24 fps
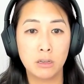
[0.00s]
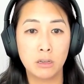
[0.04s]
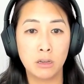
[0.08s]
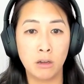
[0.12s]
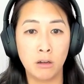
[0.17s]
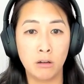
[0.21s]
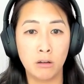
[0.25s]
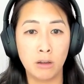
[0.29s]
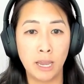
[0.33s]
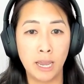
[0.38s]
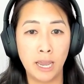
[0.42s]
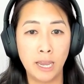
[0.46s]

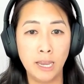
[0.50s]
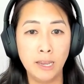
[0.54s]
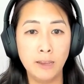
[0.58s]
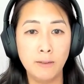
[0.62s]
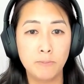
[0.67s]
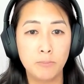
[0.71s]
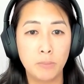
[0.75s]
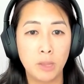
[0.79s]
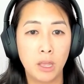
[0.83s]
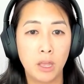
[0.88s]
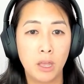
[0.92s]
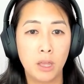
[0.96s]

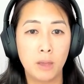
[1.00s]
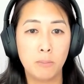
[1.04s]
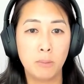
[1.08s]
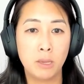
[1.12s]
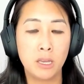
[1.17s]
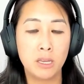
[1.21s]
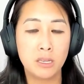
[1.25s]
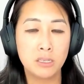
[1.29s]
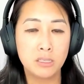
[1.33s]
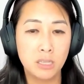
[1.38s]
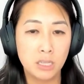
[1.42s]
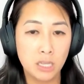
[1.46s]
Okay?
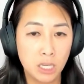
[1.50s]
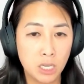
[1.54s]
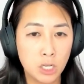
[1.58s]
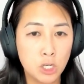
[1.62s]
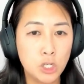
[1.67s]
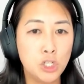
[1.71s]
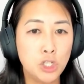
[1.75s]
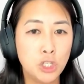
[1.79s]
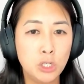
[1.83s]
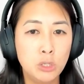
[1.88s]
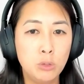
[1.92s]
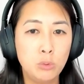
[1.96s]
Because the
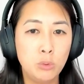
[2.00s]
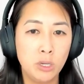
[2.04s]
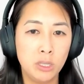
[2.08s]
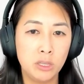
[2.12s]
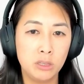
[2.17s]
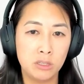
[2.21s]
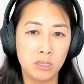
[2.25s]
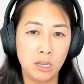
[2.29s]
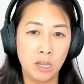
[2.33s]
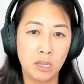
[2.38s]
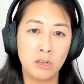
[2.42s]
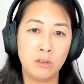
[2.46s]
issue
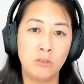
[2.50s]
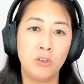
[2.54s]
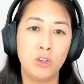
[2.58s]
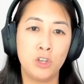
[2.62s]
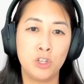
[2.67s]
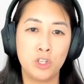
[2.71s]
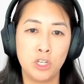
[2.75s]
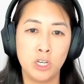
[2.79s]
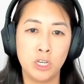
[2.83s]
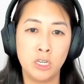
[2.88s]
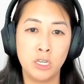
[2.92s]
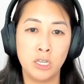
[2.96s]
with tunnel
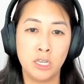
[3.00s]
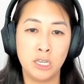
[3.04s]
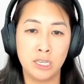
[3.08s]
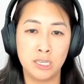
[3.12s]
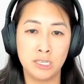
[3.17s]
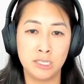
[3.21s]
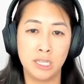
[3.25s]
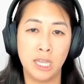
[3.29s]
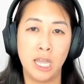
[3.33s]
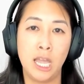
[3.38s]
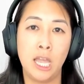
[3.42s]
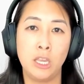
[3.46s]
vision
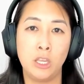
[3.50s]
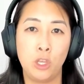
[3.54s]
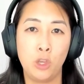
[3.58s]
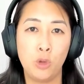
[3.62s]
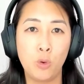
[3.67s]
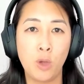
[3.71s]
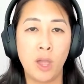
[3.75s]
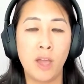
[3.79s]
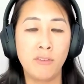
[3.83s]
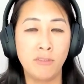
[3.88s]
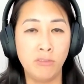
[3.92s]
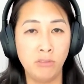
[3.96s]
is that
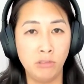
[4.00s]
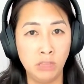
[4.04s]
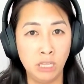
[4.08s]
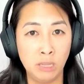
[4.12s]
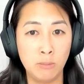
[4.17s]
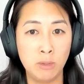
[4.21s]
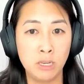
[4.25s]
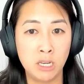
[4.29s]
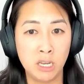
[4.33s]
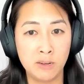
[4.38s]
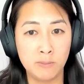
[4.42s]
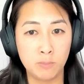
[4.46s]
you have
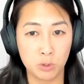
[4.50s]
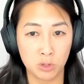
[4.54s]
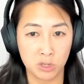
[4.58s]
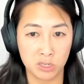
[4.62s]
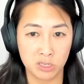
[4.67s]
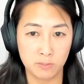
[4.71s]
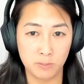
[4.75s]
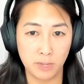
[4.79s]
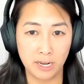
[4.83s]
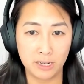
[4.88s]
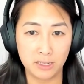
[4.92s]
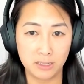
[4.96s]
limited
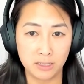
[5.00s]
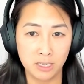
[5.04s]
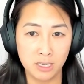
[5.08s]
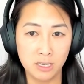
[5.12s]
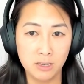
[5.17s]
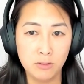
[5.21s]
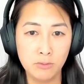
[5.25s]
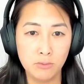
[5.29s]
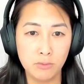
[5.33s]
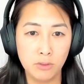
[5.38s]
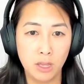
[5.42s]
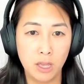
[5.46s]

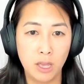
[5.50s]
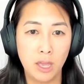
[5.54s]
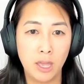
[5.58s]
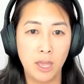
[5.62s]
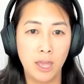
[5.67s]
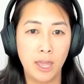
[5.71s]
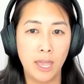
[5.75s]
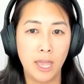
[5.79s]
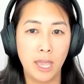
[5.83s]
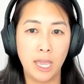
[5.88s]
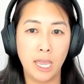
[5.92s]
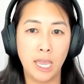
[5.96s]
perspective,
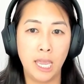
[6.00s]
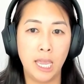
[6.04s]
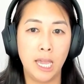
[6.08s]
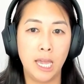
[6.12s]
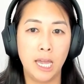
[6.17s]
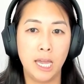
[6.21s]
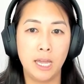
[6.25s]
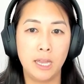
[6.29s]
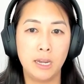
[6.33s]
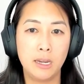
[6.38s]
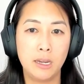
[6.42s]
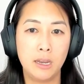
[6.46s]

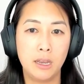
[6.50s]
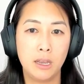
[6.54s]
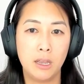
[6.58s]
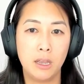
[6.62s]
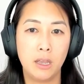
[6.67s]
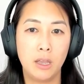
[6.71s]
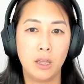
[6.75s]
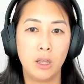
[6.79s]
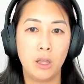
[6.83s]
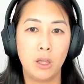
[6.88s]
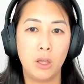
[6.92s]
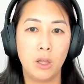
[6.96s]
and
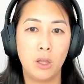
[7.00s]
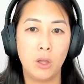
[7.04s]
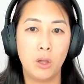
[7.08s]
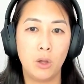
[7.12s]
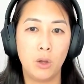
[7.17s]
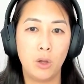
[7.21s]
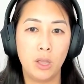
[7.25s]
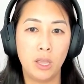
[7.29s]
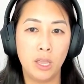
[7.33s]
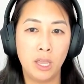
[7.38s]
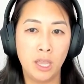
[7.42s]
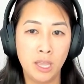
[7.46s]

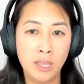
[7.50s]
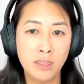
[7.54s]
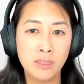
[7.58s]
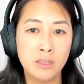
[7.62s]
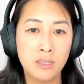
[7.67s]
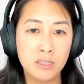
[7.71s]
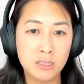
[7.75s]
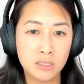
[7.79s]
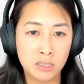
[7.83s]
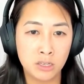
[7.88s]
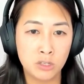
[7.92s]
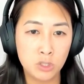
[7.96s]
in
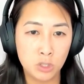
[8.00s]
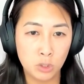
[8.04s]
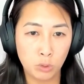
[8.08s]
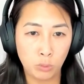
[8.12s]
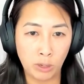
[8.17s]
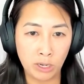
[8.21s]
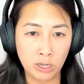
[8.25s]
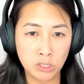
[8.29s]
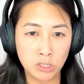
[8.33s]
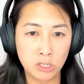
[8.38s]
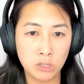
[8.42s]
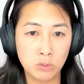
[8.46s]
this
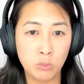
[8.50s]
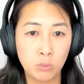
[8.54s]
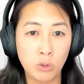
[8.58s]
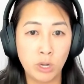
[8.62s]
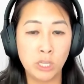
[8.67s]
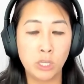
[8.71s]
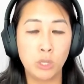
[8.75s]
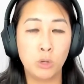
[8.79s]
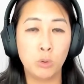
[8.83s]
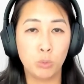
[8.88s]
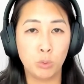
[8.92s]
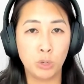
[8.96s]
situation,
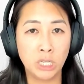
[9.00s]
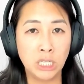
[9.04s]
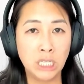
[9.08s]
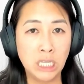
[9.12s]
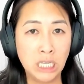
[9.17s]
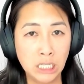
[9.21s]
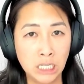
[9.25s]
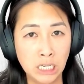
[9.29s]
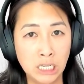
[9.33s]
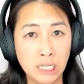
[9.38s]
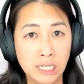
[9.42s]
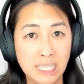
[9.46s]
what you really
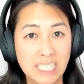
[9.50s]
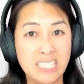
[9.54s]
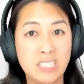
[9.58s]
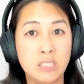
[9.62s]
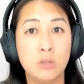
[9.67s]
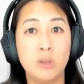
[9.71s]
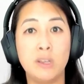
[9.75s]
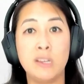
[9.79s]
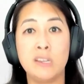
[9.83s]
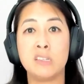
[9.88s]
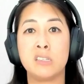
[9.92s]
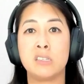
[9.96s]
need is
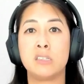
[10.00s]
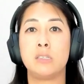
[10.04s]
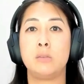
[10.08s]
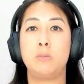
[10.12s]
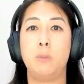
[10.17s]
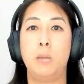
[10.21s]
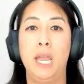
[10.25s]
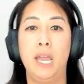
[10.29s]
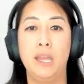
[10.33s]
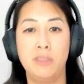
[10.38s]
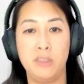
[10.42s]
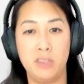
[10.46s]
to
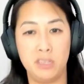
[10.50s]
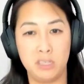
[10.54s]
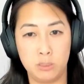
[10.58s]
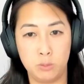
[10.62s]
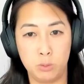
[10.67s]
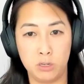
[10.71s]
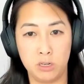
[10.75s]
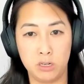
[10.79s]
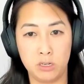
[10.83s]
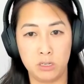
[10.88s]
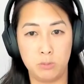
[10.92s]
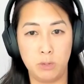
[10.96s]
expand this
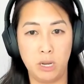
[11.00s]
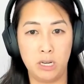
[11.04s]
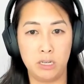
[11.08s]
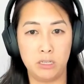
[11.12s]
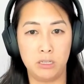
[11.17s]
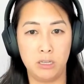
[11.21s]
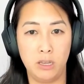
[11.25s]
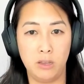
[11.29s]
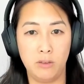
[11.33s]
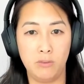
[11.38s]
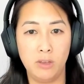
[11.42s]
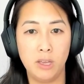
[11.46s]

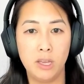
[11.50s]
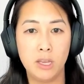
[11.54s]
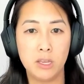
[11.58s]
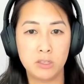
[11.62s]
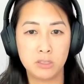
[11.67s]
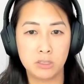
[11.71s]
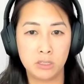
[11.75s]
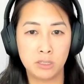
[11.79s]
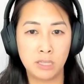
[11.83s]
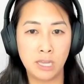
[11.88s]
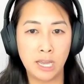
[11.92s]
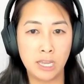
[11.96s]
perspective
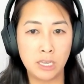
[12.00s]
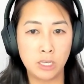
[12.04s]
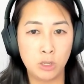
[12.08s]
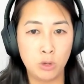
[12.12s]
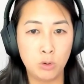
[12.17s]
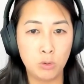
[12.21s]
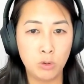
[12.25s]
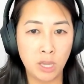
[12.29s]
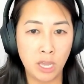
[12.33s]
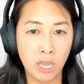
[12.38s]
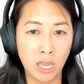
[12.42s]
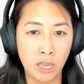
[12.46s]
so that
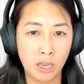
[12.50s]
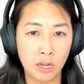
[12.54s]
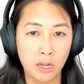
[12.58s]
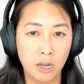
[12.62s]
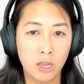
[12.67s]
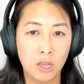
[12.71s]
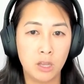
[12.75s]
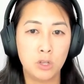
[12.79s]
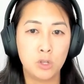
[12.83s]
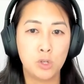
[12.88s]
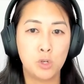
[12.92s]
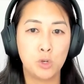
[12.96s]
you can
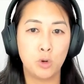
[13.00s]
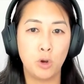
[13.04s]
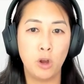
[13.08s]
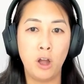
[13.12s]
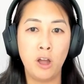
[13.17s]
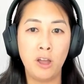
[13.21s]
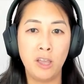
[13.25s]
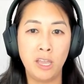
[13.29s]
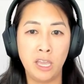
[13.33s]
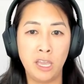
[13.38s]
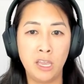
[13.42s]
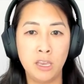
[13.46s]

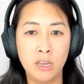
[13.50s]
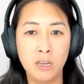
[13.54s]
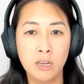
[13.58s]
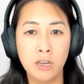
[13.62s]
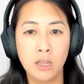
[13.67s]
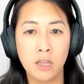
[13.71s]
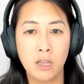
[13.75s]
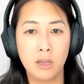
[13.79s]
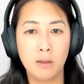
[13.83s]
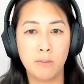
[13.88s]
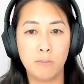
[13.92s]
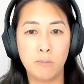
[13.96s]
draw in
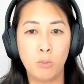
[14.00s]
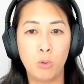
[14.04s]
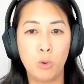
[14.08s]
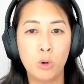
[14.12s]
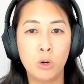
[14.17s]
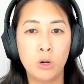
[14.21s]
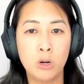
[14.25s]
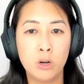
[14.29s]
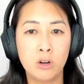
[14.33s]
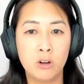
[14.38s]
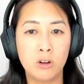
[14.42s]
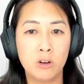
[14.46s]

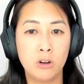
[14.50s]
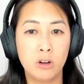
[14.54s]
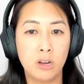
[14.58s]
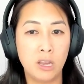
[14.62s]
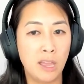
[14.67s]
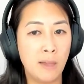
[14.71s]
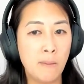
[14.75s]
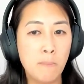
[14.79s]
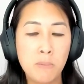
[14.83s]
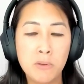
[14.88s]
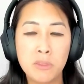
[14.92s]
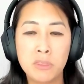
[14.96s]
more
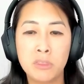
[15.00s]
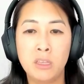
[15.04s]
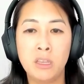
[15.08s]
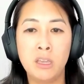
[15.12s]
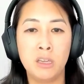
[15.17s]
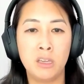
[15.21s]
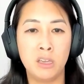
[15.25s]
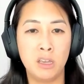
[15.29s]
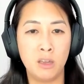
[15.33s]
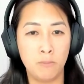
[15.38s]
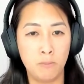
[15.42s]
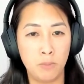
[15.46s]
empathy
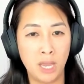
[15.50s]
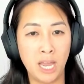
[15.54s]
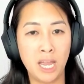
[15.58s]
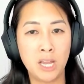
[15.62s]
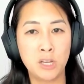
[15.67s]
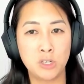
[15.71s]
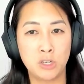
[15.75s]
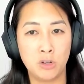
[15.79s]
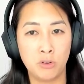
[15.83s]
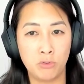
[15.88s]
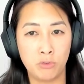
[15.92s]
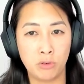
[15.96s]
and
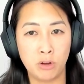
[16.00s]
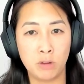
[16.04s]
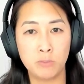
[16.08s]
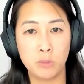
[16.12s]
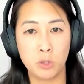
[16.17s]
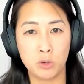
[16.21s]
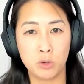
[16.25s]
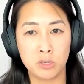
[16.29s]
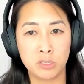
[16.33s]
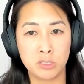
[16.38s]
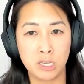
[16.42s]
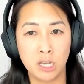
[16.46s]
compassion from
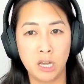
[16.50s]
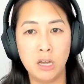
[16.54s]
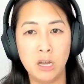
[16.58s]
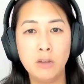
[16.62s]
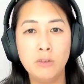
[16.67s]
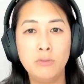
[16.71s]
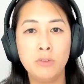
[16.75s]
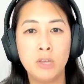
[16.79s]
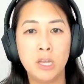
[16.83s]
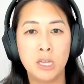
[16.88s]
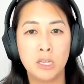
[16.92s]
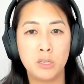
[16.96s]

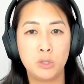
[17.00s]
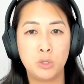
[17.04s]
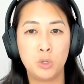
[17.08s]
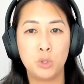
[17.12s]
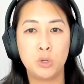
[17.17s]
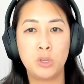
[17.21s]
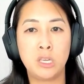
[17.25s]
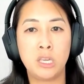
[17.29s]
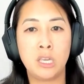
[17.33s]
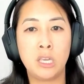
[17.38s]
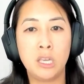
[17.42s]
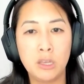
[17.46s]
yourself
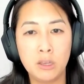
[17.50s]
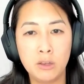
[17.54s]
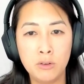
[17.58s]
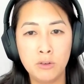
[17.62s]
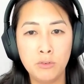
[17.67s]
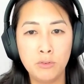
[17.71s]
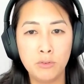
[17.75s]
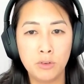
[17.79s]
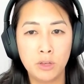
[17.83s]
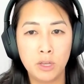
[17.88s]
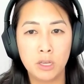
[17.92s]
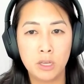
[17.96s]
to
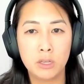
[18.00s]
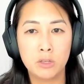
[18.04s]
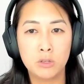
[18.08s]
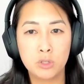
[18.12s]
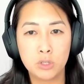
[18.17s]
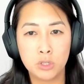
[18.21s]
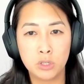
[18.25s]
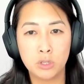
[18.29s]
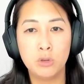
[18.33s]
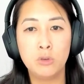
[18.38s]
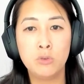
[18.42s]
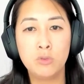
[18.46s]
give
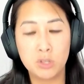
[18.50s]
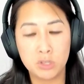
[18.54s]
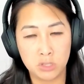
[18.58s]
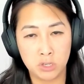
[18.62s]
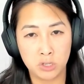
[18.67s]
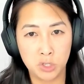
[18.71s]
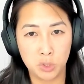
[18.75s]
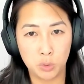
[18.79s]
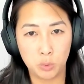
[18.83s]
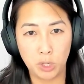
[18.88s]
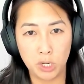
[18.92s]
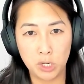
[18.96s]
to the
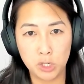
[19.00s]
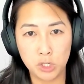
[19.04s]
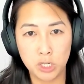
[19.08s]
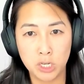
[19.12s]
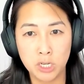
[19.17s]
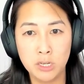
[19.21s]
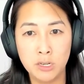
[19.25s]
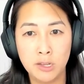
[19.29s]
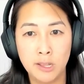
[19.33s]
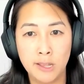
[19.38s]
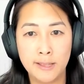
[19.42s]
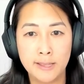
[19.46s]

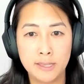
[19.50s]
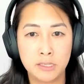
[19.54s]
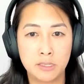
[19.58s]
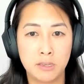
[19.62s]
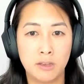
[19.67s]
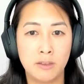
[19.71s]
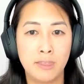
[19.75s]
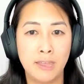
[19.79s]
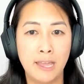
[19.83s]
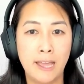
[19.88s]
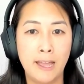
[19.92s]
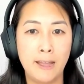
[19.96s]
situation,
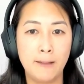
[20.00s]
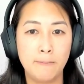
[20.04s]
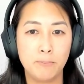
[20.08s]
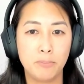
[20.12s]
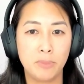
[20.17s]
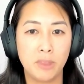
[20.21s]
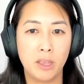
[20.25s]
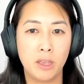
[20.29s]
so that